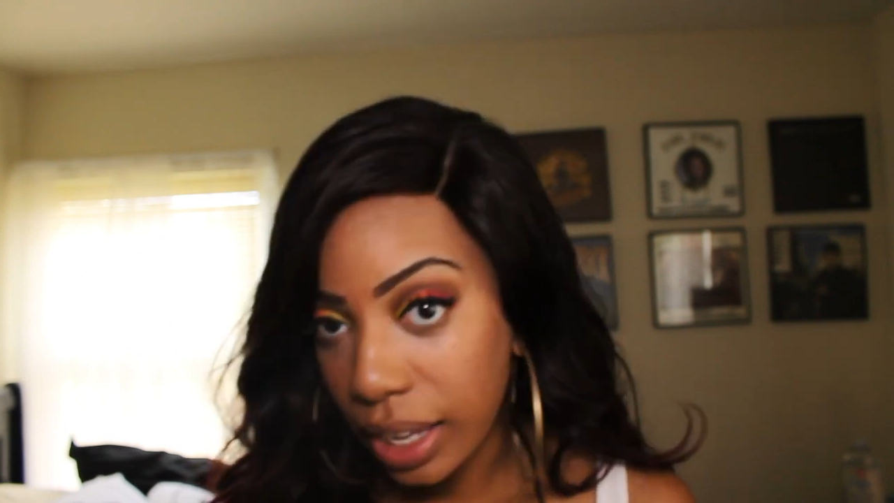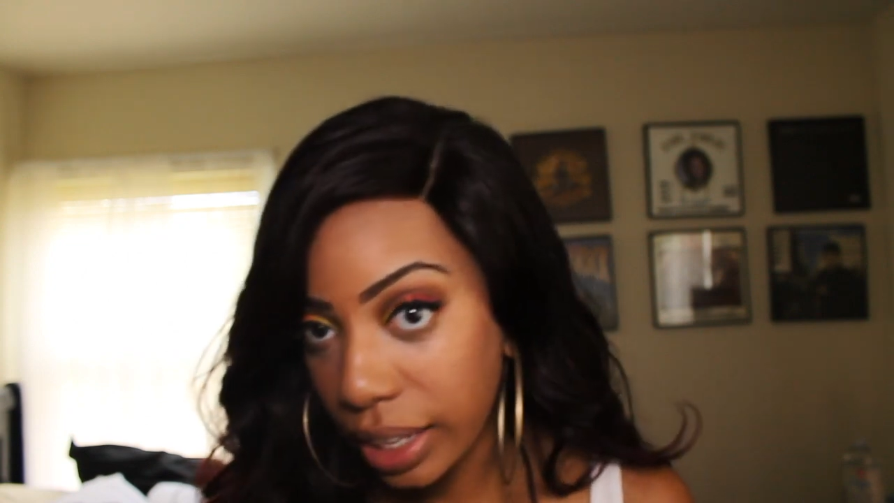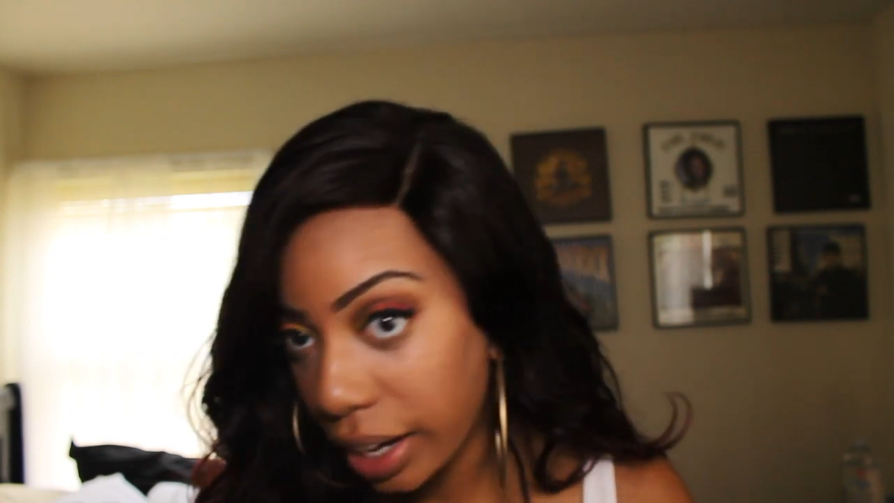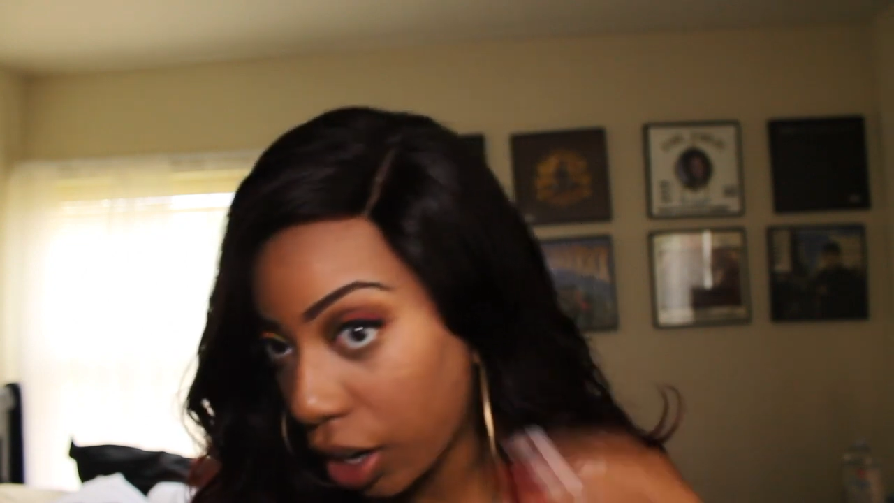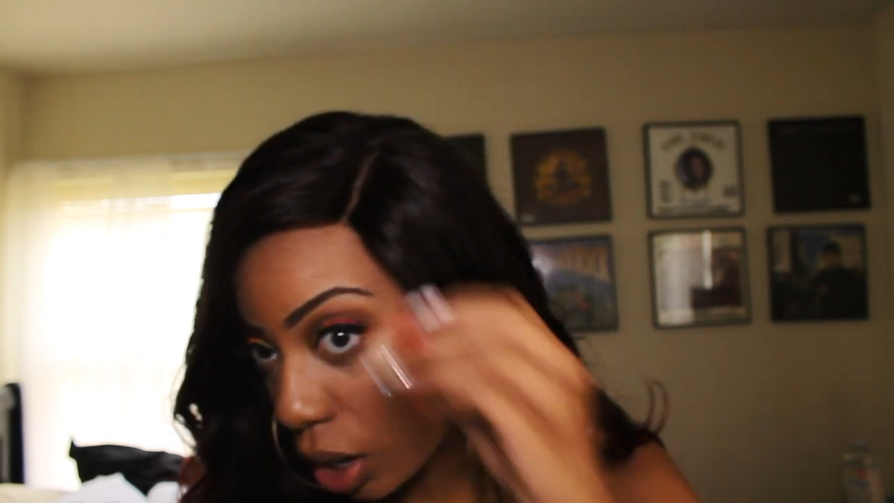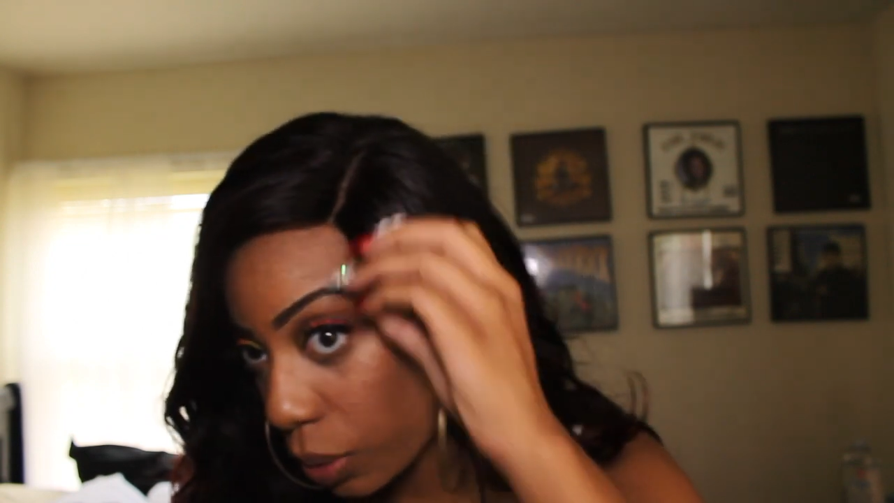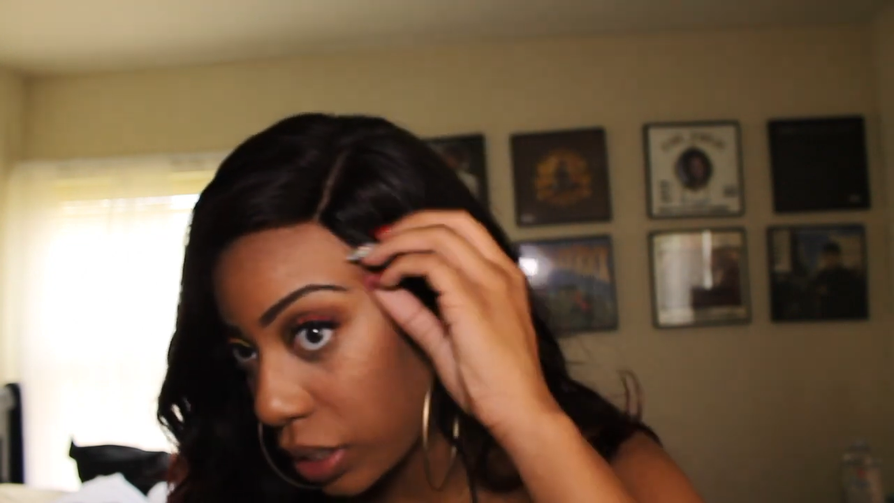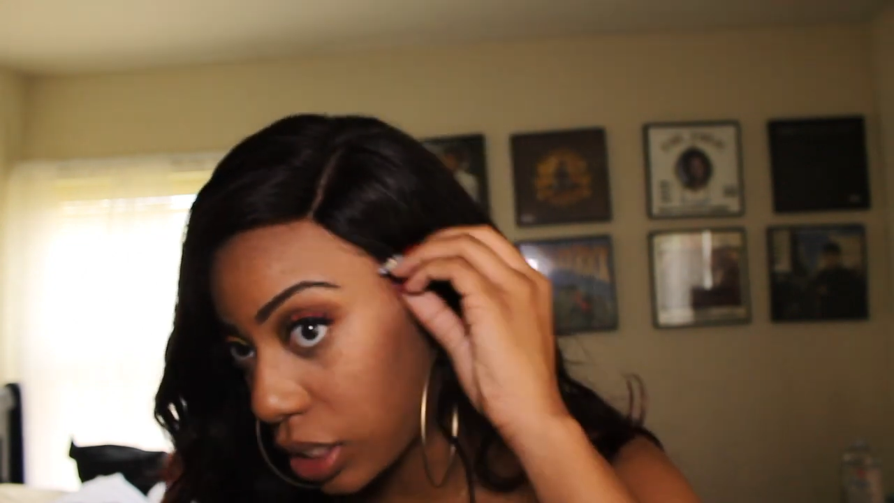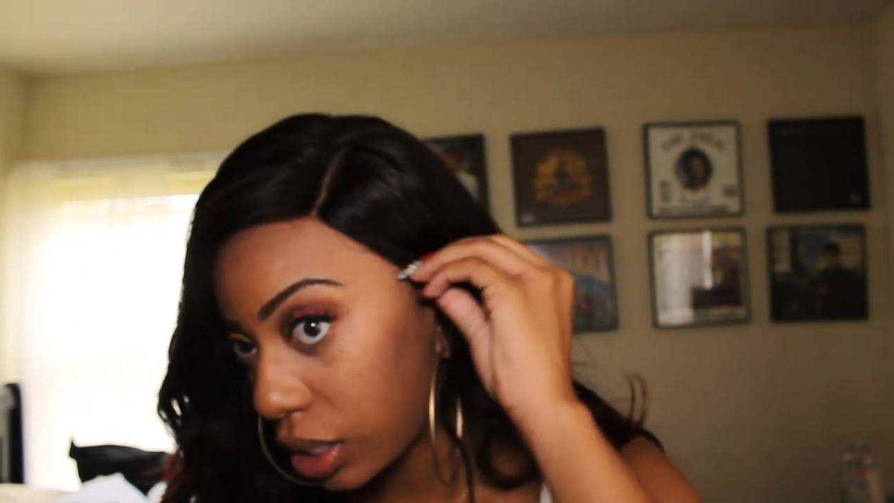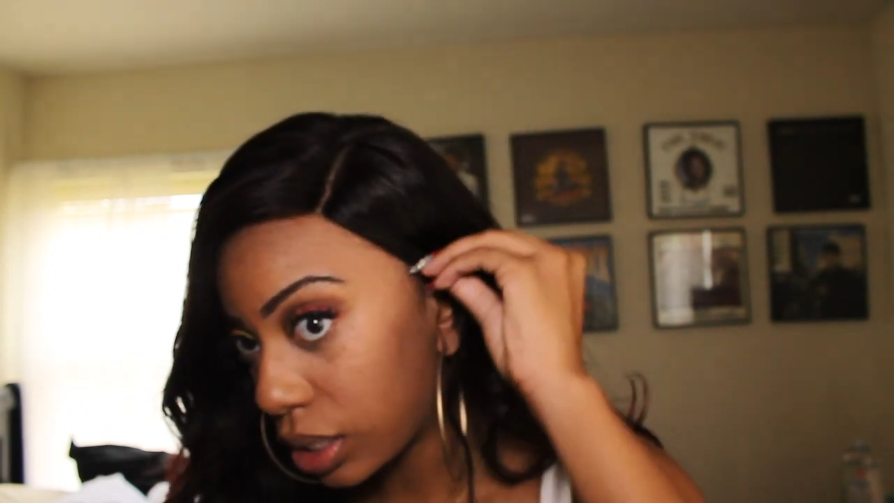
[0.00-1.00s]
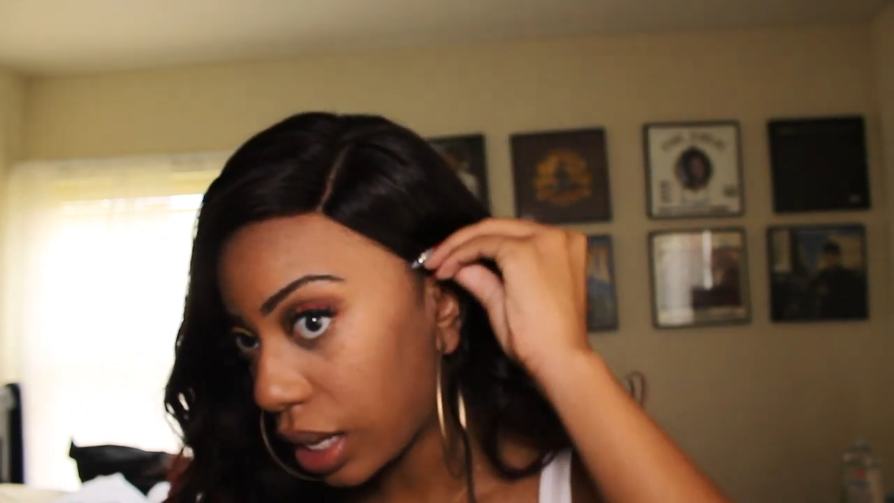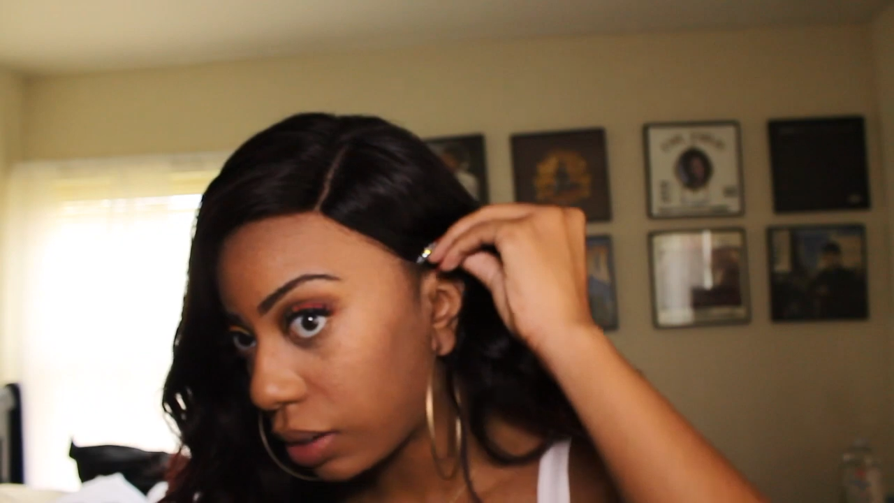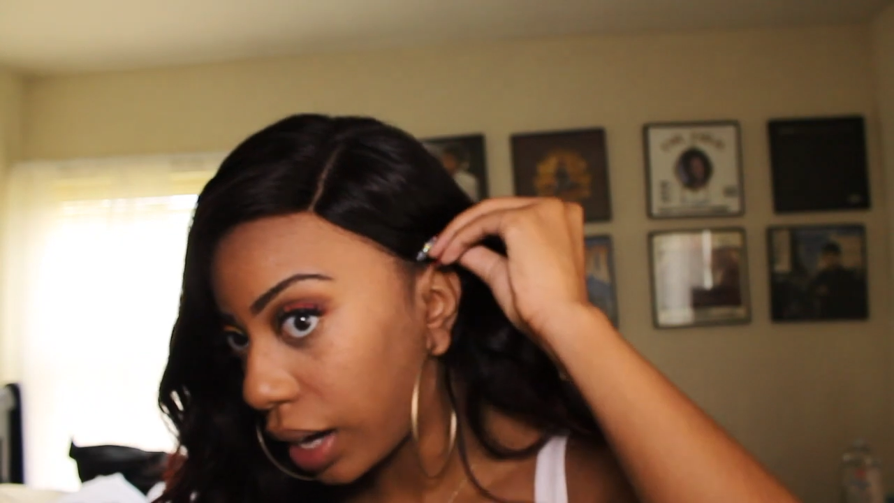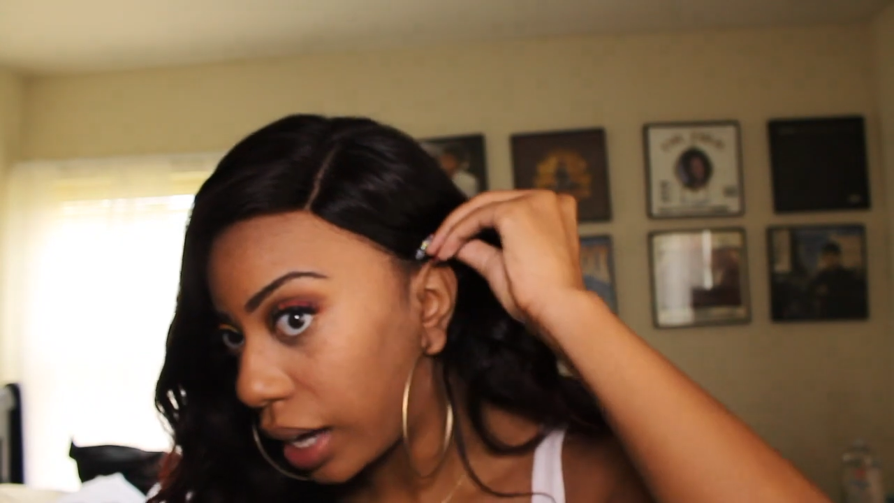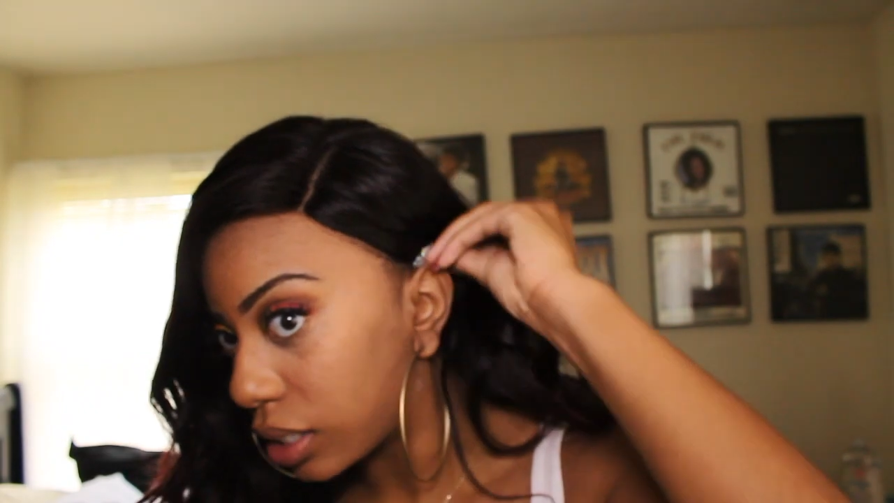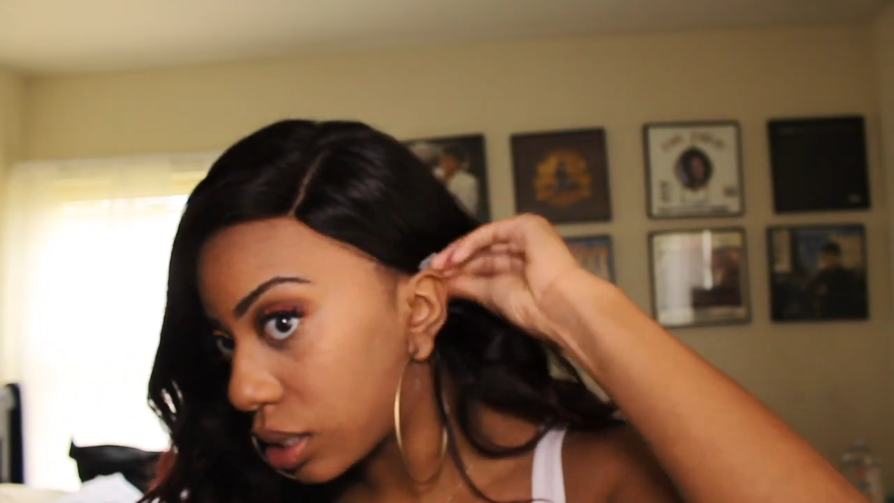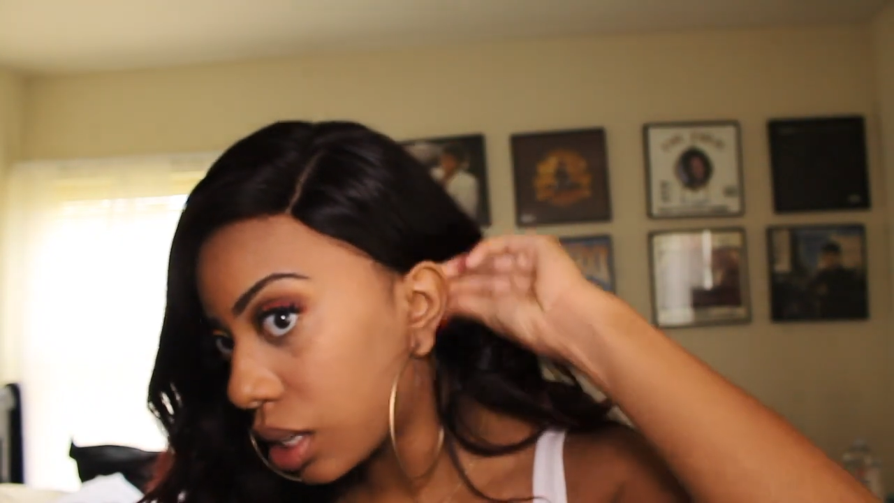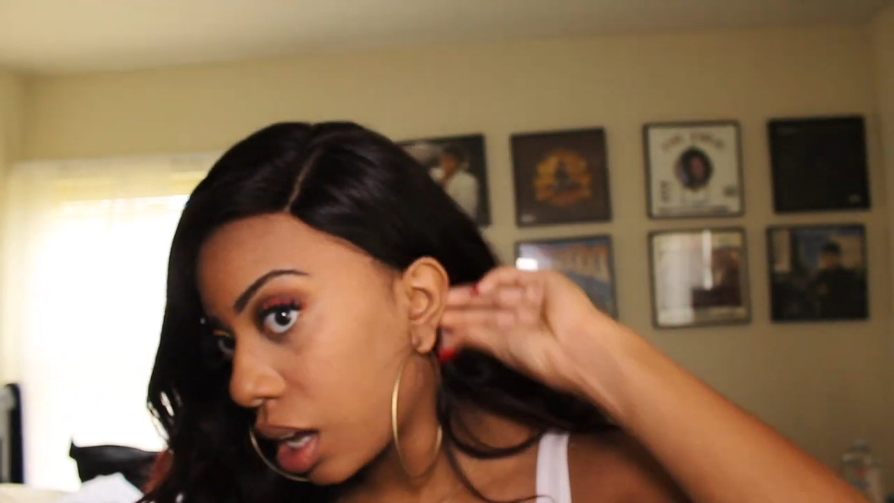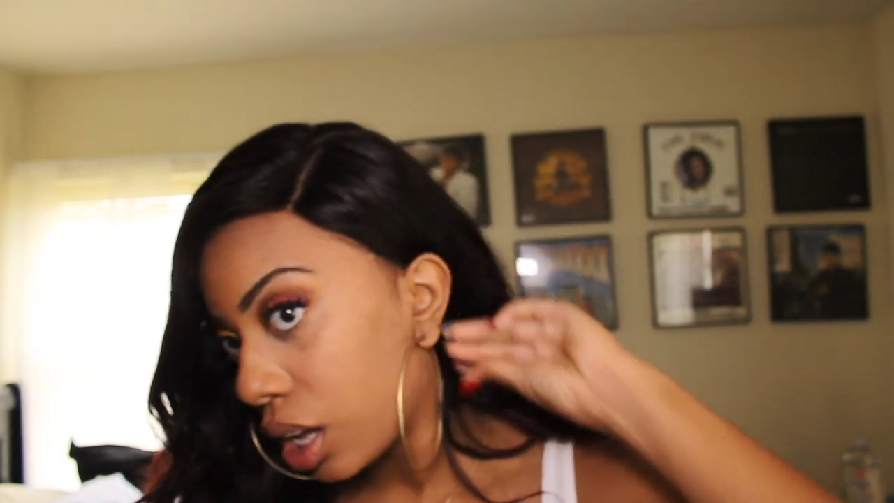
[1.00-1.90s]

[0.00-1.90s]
And the hair always turns out nice.